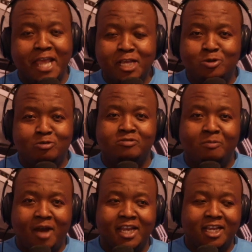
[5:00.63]
things look
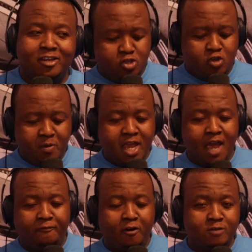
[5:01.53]
dramatic. Zooming
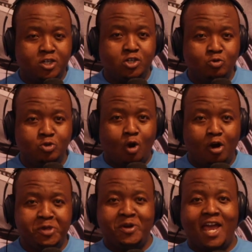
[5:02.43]
her from the shoes
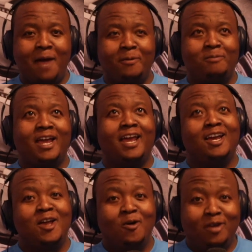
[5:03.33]
all the way up, I'm
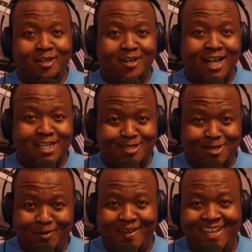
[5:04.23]
like, what are you guys
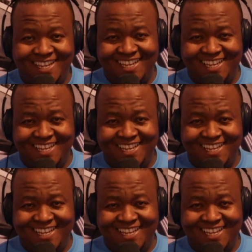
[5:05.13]
doing?